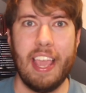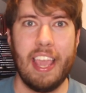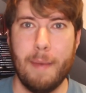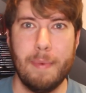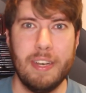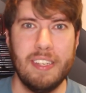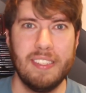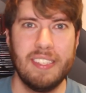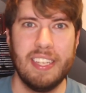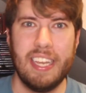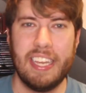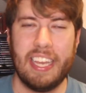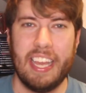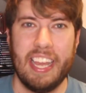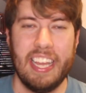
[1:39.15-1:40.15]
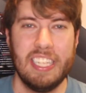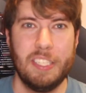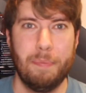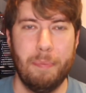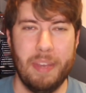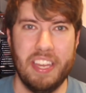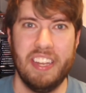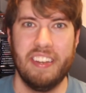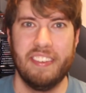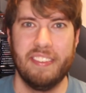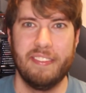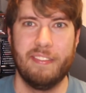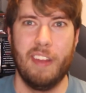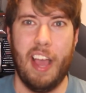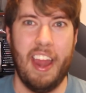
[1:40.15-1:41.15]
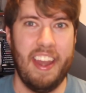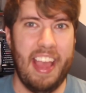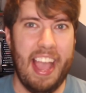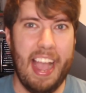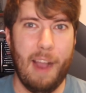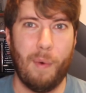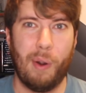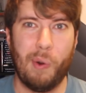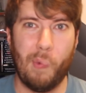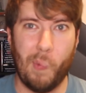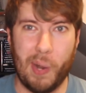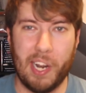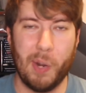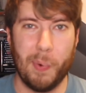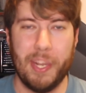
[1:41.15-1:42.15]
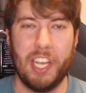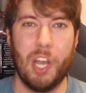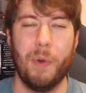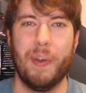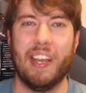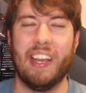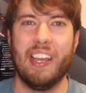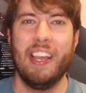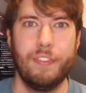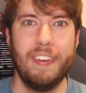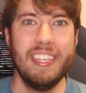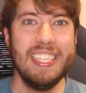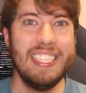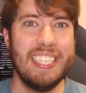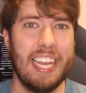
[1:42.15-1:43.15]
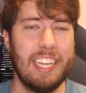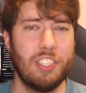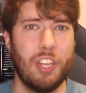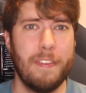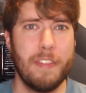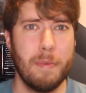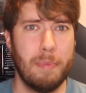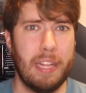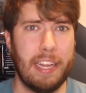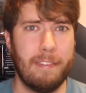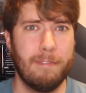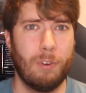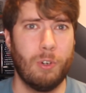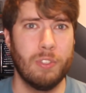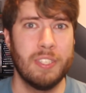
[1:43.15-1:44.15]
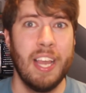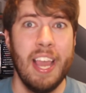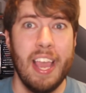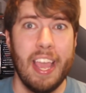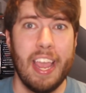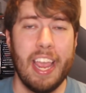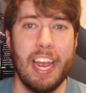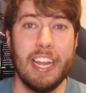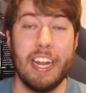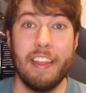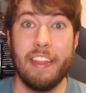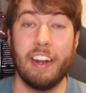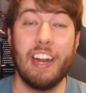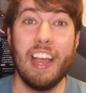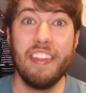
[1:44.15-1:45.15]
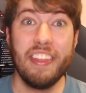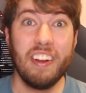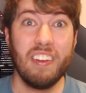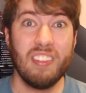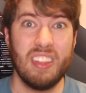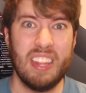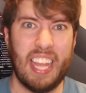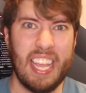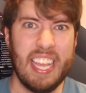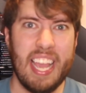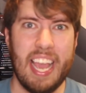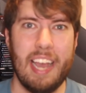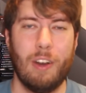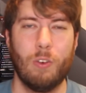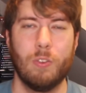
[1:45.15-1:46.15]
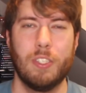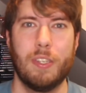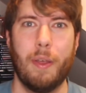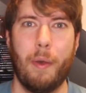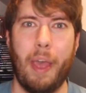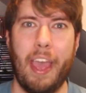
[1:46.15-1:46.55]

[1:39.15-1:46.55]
Emma's like, it's been an hour, where are we going? She finally takes off the blindfold, and they're at their lake house.